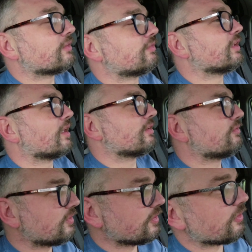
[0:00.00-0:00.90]
lovely. I
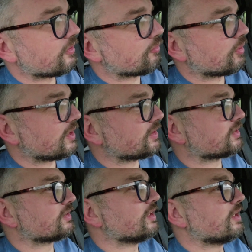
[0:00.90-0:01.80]
have no
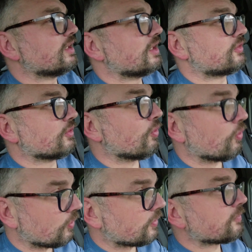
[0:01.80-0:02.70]
complaints at
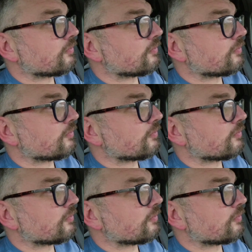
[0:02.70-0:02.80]
all,